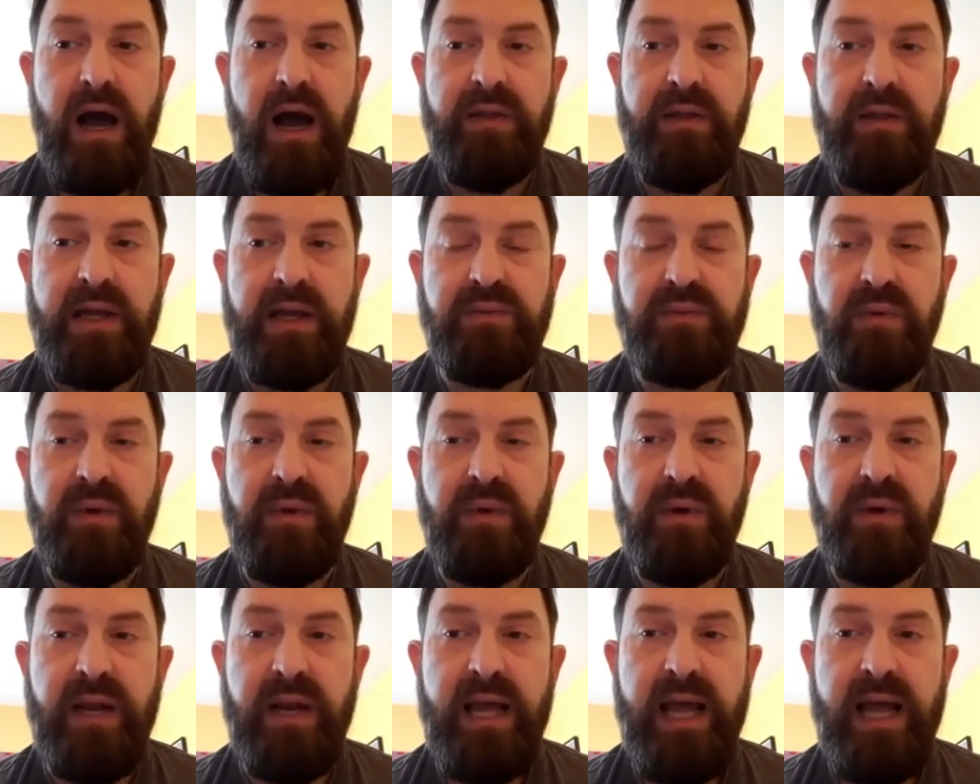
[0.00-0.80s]
That's when
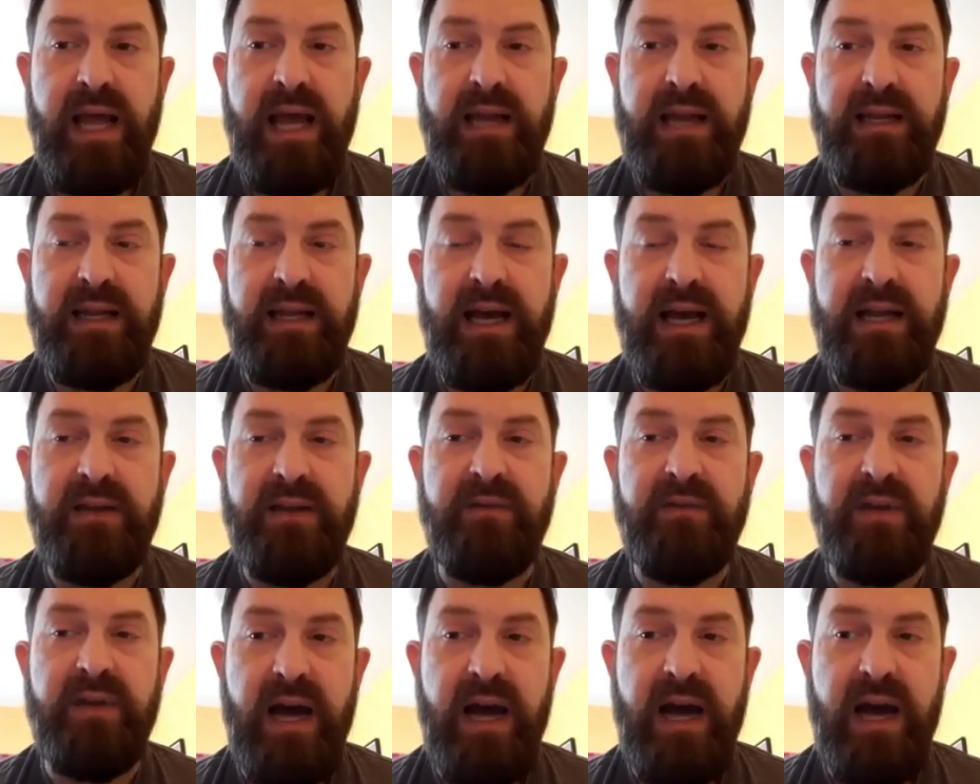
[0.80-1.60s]
we went ahead and kind
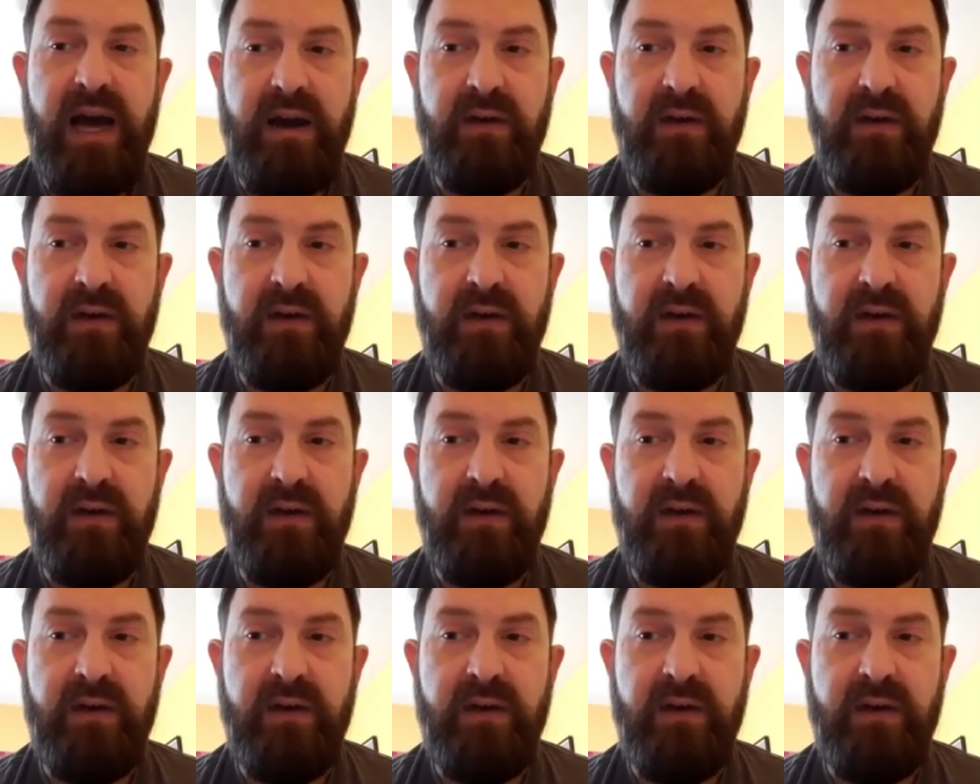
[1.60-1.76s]
of got our